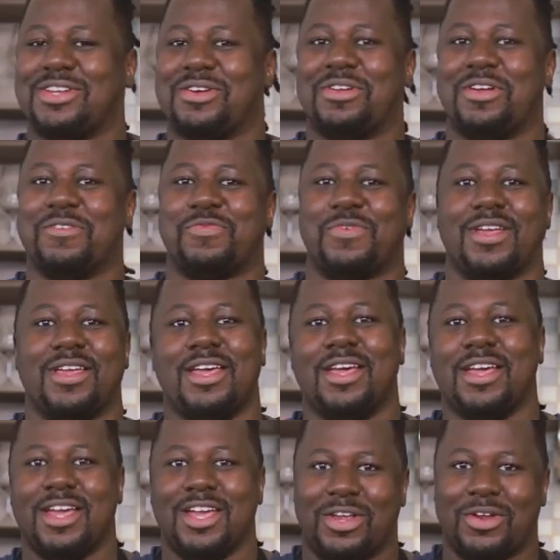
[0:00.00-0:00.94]
I don't know if we
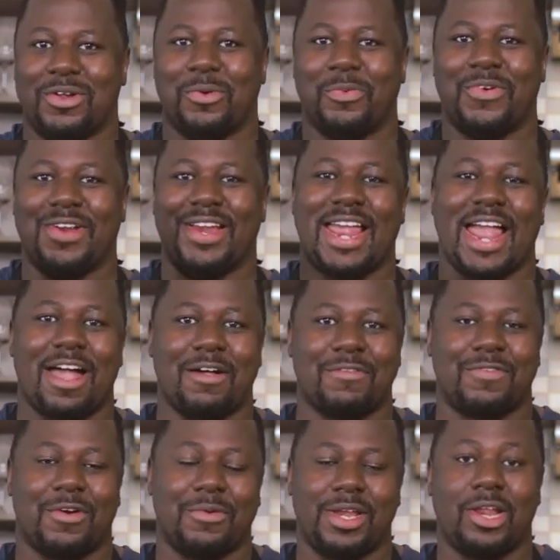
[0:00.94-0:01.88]
really
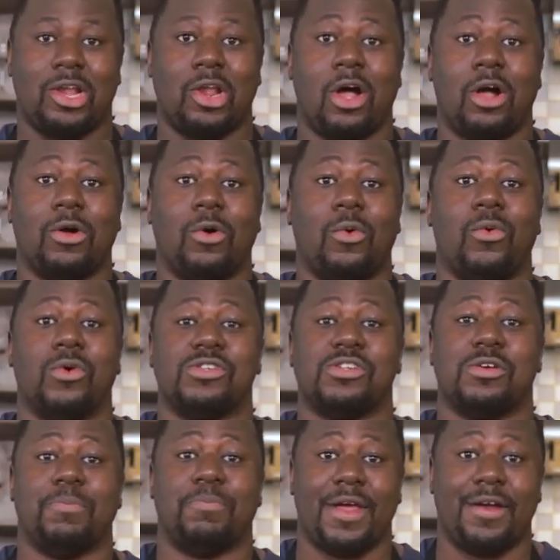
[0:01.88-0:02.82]
have a really long
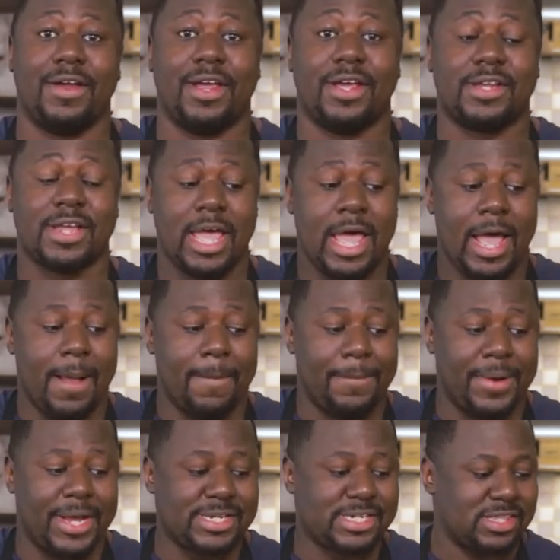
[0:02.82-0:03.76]
autumn period.
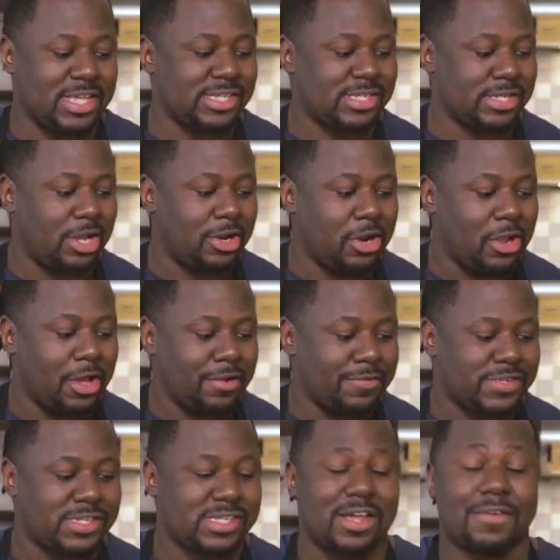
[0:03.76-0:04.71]
But there's a lot
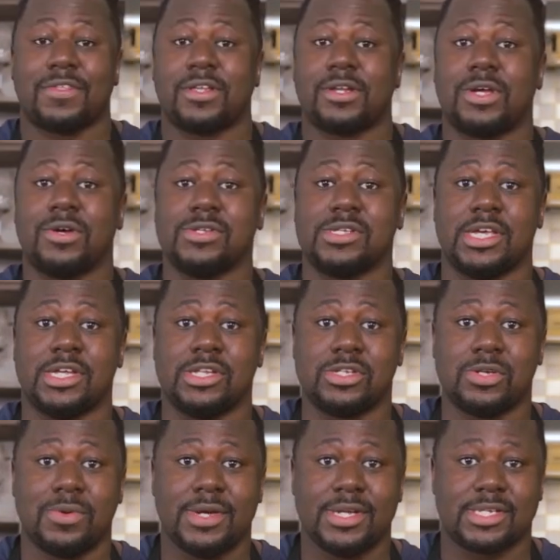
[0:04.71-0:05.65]
of stuff that goes
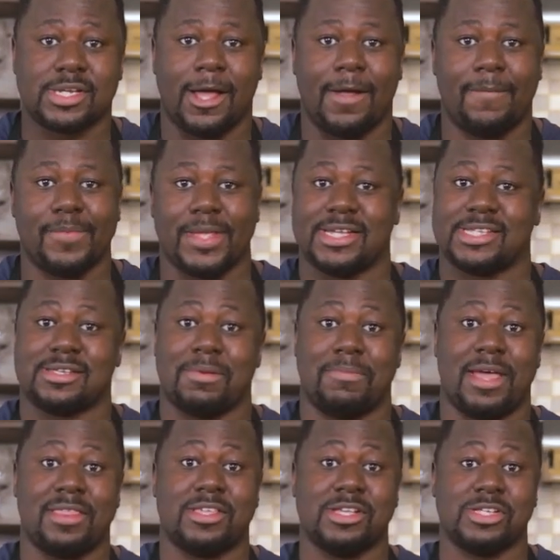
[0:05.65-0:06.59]
into it. As
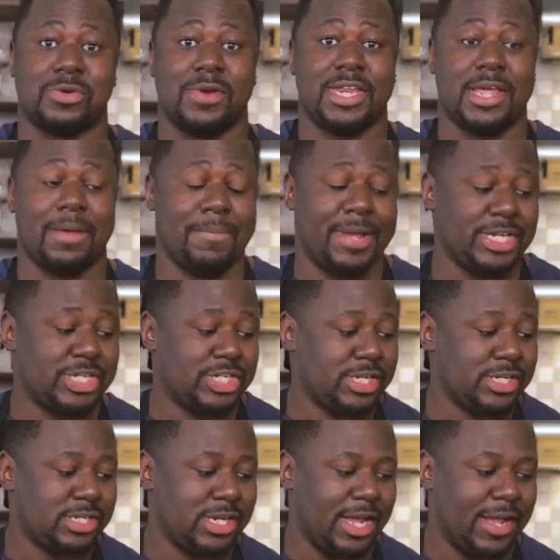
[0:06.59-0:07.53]
Samantha's already
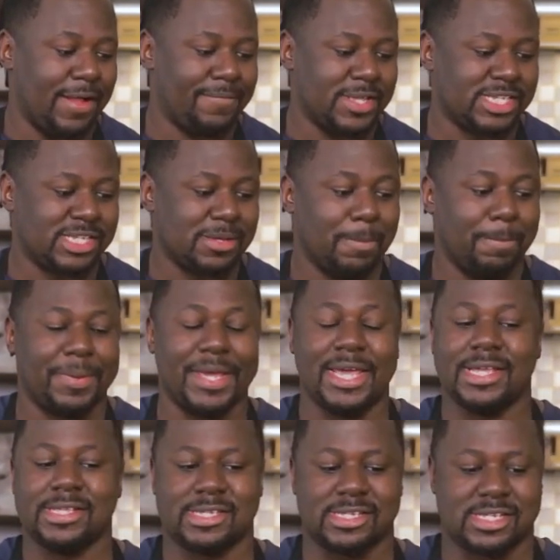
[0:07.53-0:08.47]
mentioned, there's some
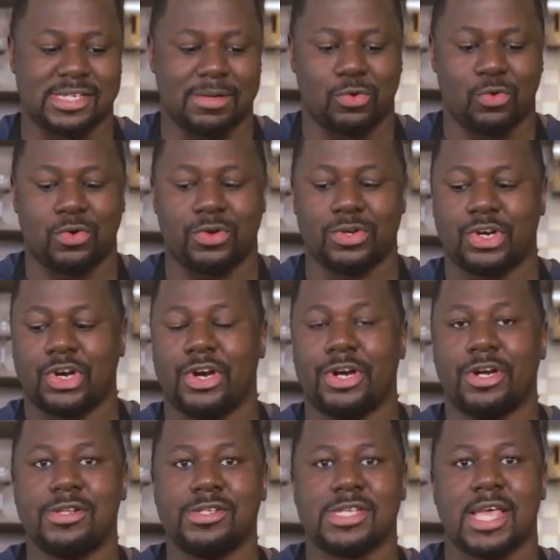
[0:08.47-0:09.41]
beans, there's some corn
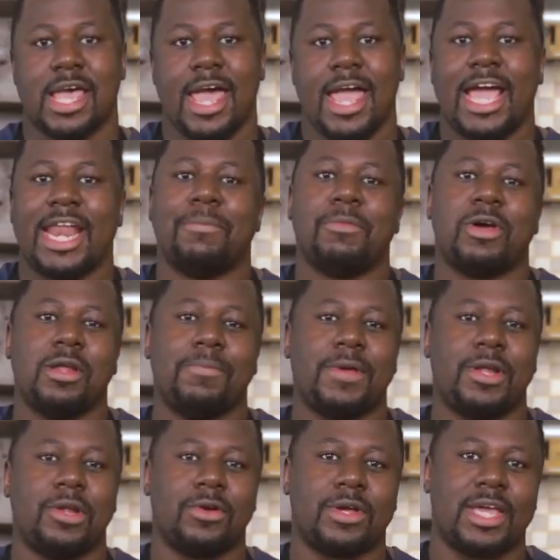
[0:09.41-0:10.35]
kernels, and I'm going to
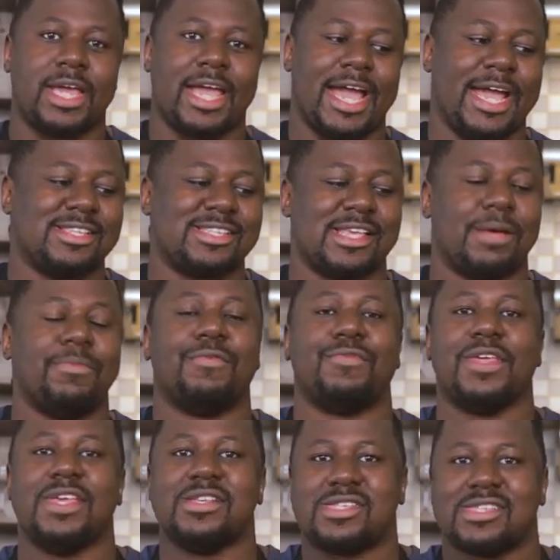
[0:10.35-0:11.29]
be looking at some
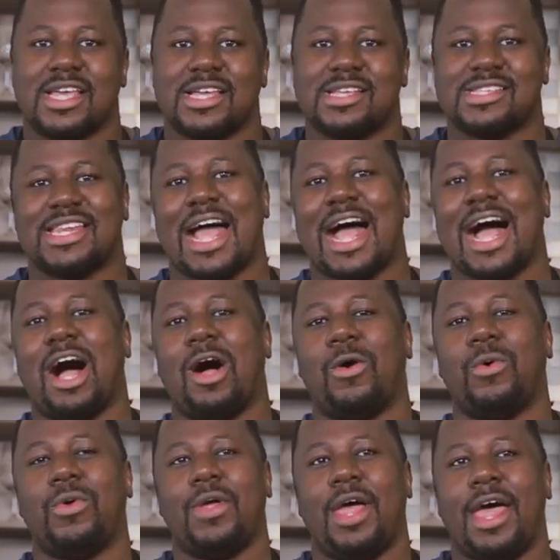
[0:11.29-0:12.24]
of these things and
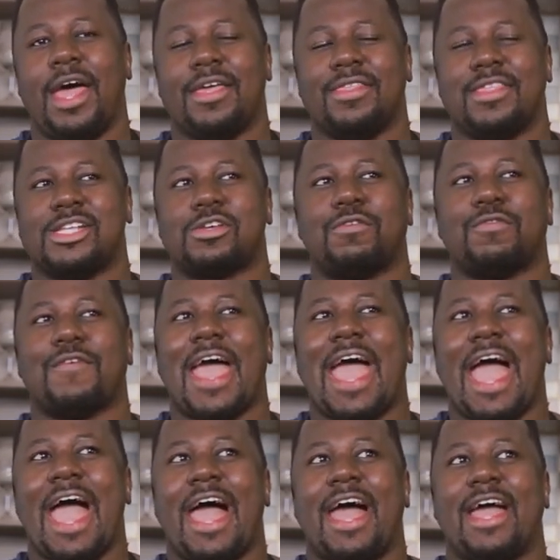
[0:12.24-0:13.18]
how they sort of
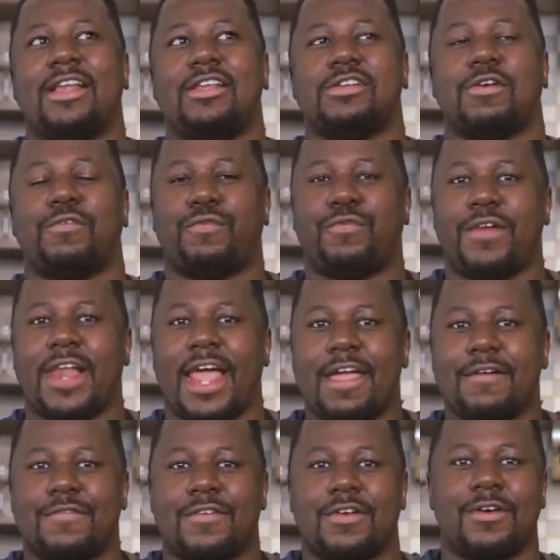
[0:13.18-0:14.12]
add
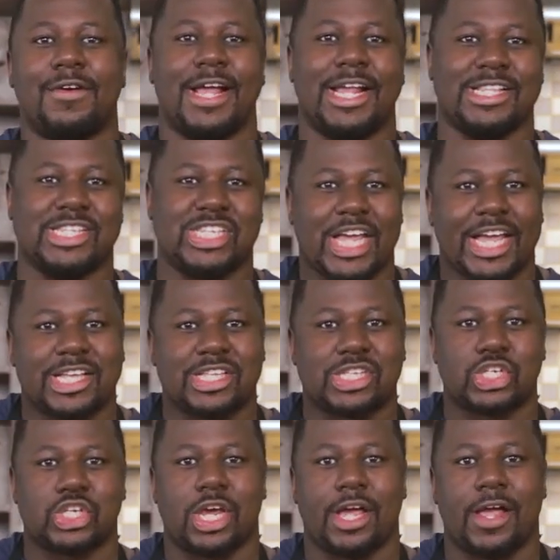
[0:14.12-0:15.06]
flavor and
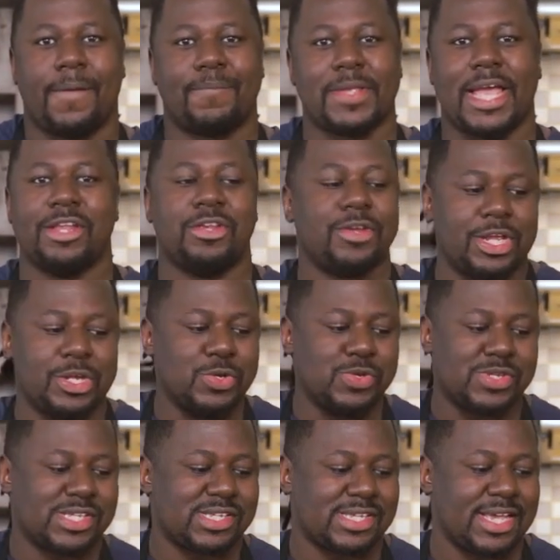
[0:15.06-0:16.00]
texture, and you can
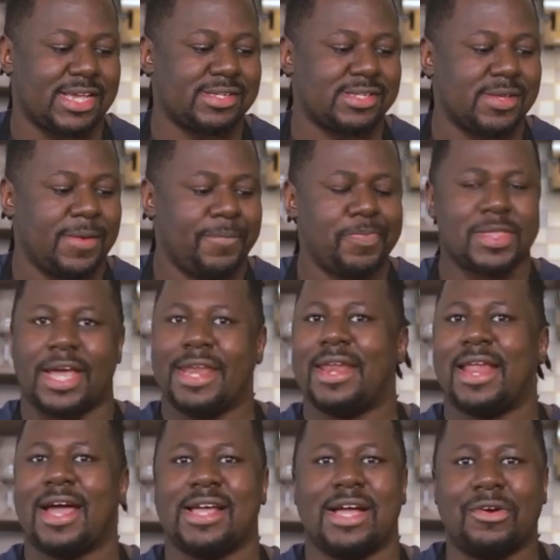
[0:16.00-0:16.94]
use this as
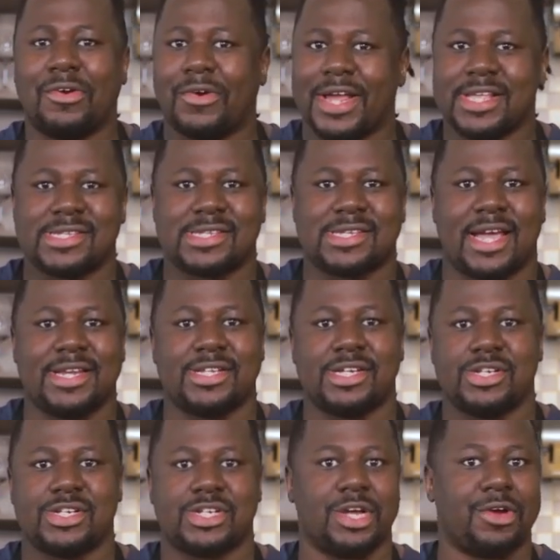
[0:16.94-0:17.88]
a great side
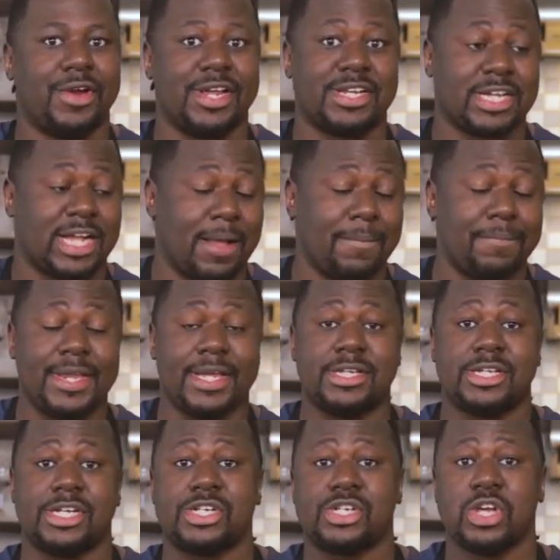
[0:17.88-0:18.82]
dish, a great
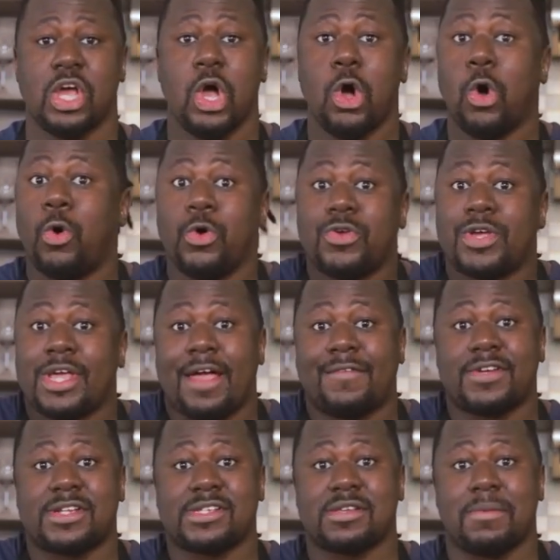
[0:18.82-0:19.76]
accompanying dish, or you can
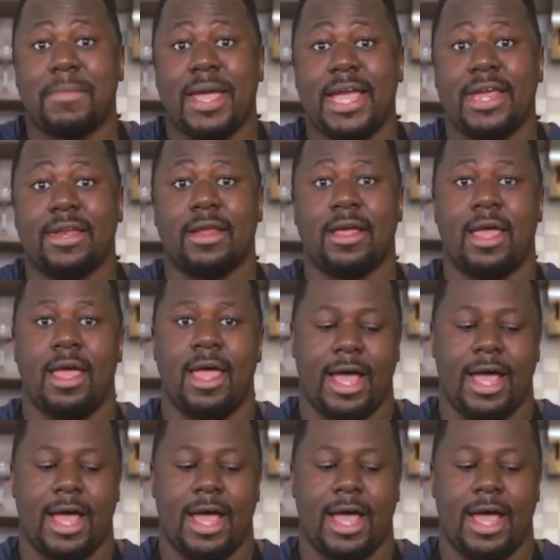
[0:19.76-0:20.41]
have it as a main,